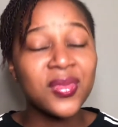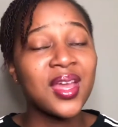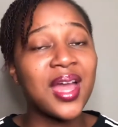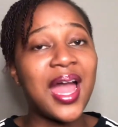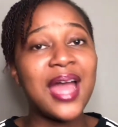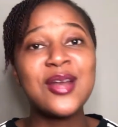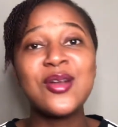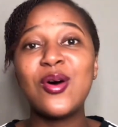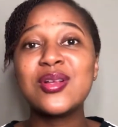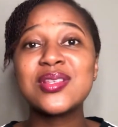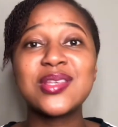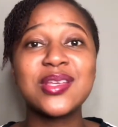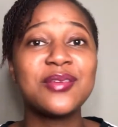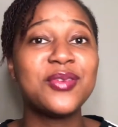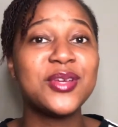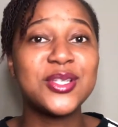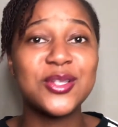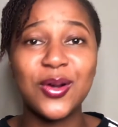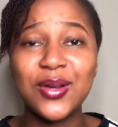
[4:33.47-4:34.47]
And also,
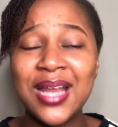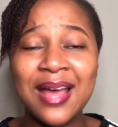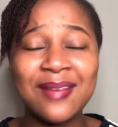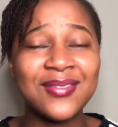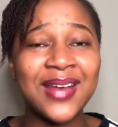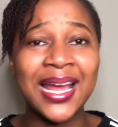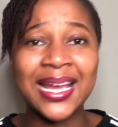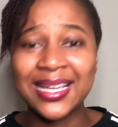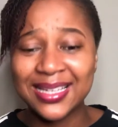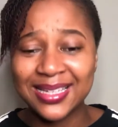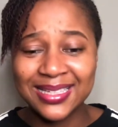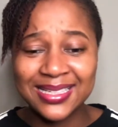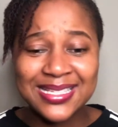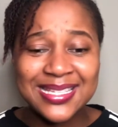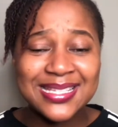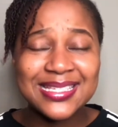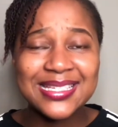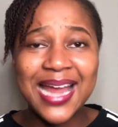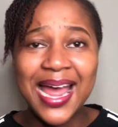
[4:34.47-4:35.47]
if you don't have like
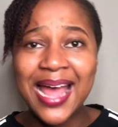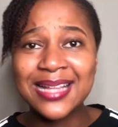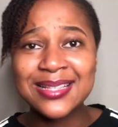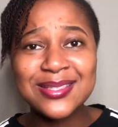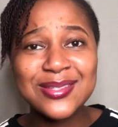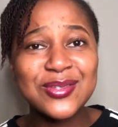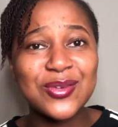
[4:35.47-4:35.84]
stands